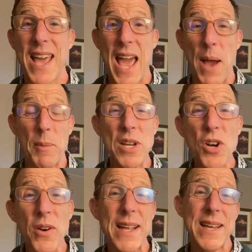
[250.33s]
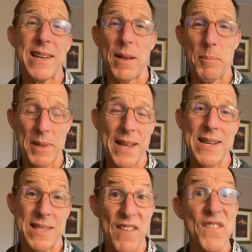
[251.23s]
And when you're in a
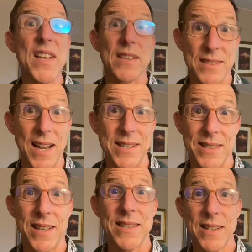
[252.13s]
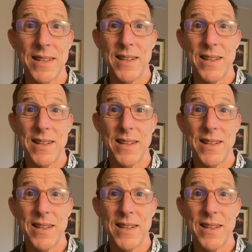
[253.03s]
place that feels desolate,